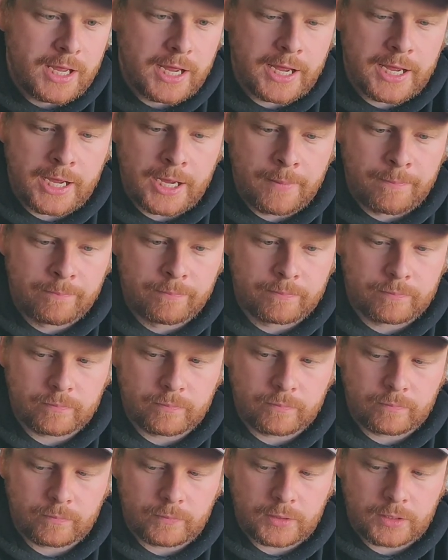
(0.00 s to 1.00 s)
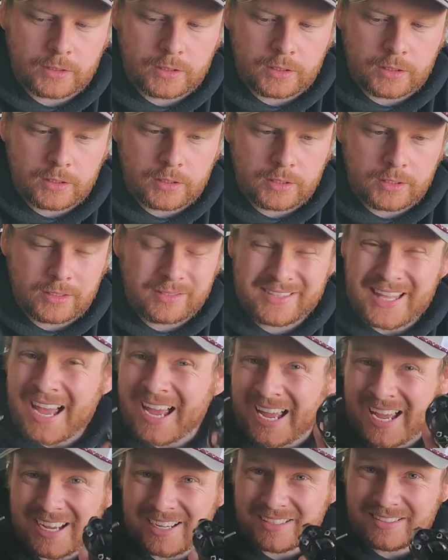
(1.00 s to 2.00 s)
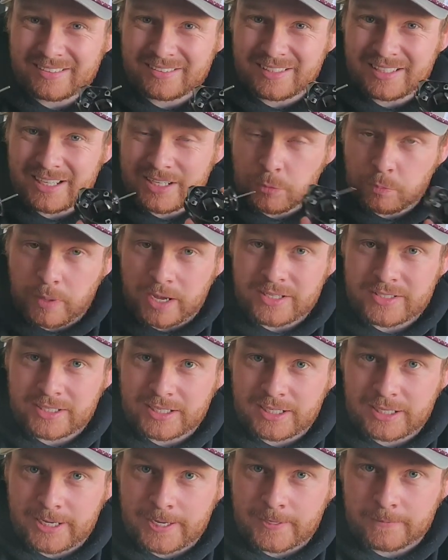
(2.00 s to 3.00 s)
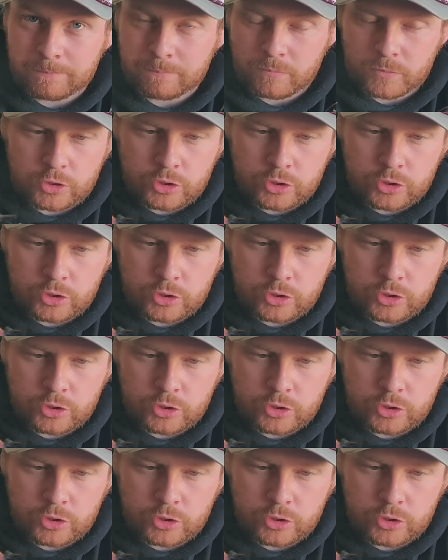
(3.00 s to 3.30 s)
That is basically it.